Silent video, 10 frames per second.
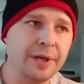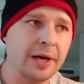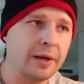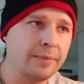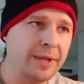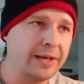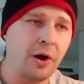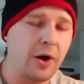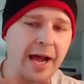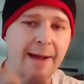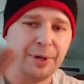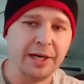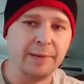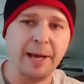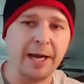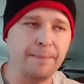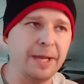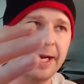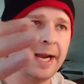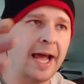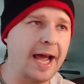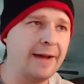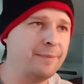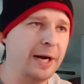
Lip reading: You know, that all happened in about a minute and a half.